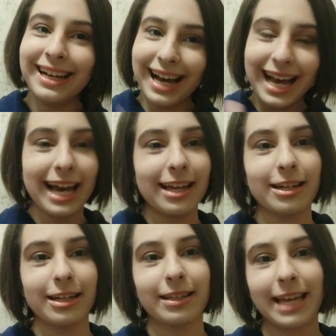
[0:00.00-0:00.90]
And
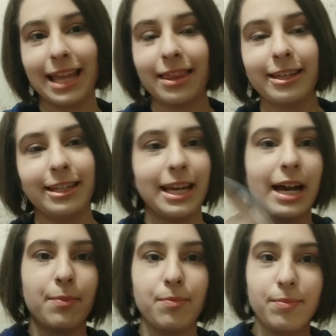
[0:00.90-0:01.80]
then the
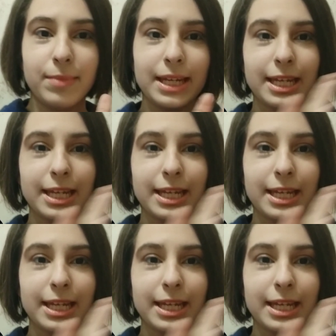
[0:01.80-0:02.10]
Mini